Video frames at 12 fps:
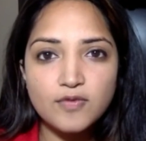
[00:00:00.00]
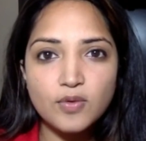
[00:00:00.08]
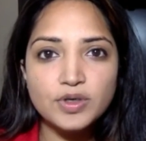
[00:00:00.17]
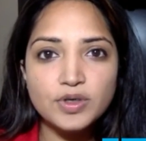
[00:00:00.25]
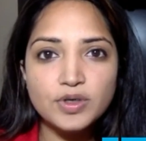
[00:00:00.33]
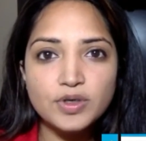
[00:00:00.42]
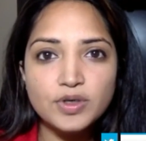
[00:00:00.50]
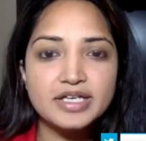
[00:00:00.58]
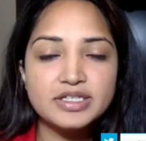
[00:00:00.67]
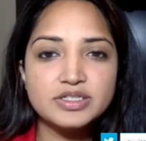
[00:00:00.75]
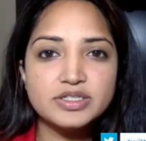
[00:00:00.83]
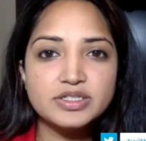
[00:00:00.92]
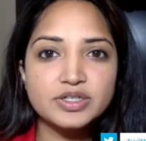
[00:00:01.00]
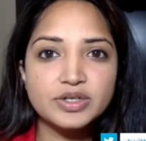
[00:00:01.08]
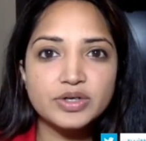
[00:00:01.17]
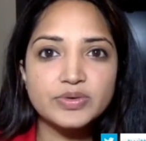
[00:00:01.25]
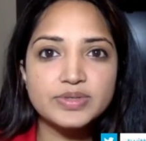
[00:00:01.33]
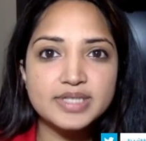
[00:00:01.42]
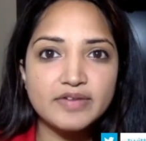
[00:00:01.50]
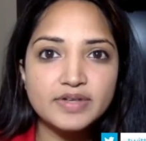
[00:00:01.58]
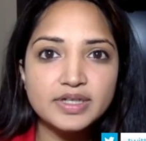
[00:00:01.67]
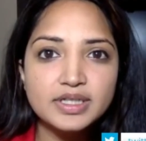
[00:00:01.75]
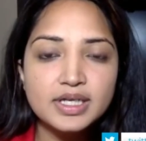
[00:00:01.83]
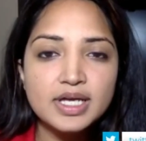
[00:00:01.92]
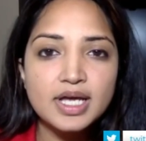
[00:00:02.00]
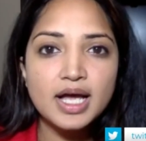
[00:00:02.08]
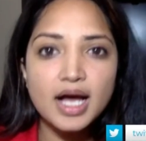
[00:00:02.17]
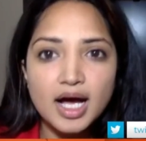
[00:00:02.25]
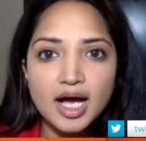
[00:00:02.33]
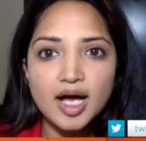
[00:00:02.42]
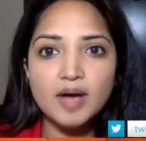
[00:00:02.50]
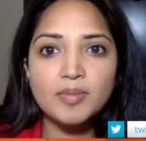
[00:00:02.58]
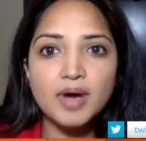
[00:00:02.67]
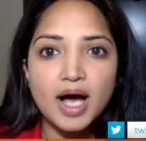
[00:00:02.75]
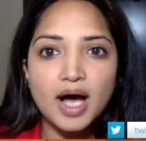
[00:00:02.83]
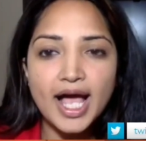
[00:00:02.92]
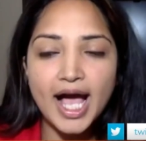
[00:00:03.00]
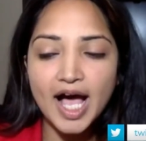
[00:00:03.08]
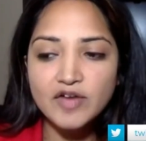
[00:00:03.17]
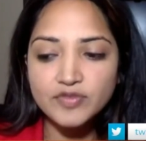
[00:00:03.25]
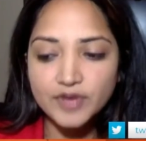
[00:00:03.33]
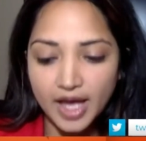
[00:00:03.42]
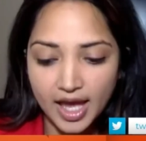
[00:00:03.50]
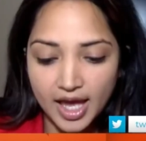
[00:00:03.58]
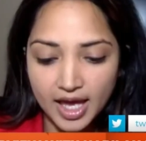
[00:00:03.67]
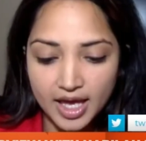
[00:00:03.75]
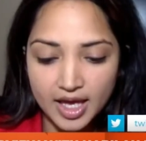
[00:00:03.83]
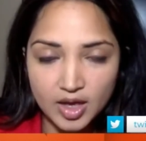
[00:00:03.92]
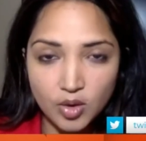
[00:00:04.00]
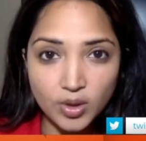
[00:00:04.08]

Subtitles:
for GA07. I have a